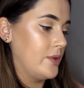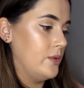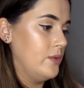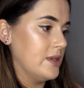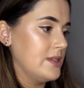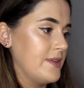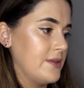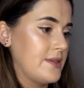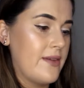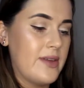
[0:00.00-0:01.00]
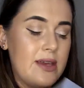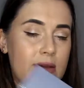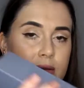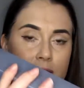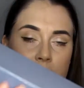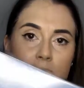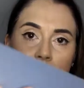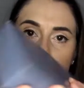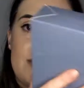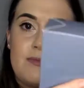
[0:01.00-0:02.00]
Oh, this feels heavy.
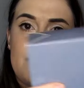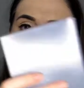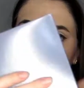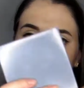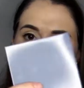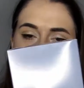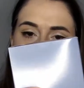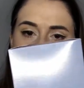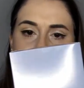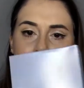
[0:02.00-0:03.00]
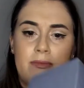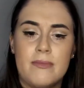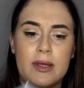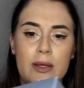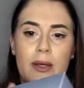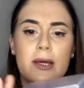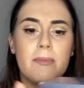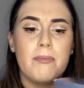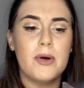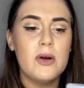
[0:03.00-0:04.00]
It's a big
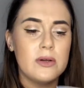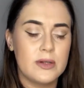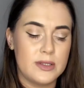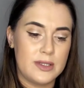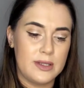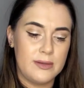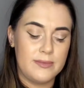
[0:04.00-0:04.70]
box.